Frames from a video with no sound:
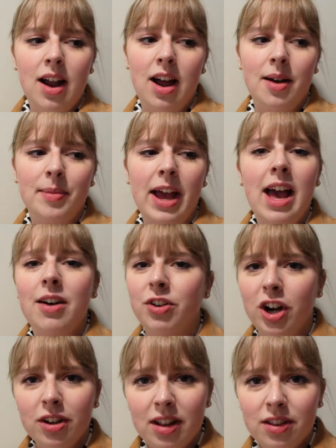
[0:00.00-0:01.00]
I have
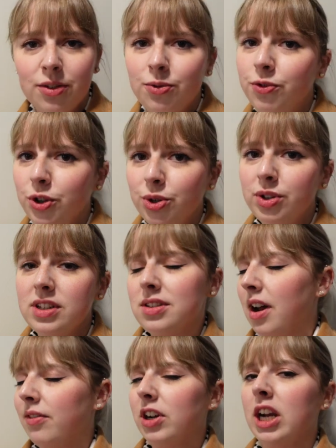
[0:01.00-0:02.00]
heard that the food is
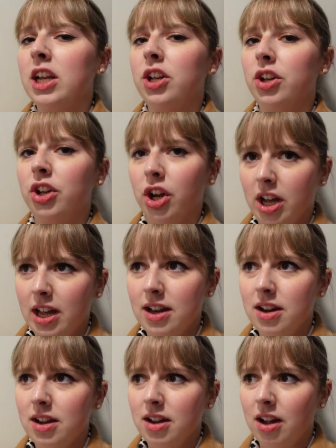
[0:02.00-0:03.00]
not very
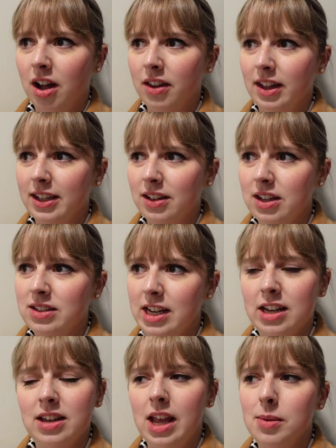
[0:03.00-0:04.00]
good on like a
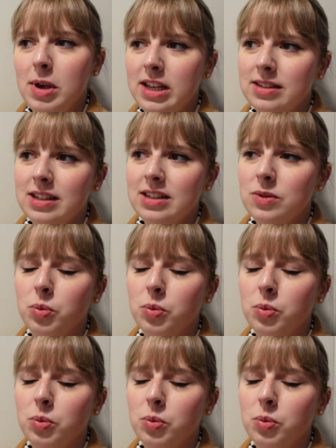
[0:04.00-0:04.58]
day-to-day basis,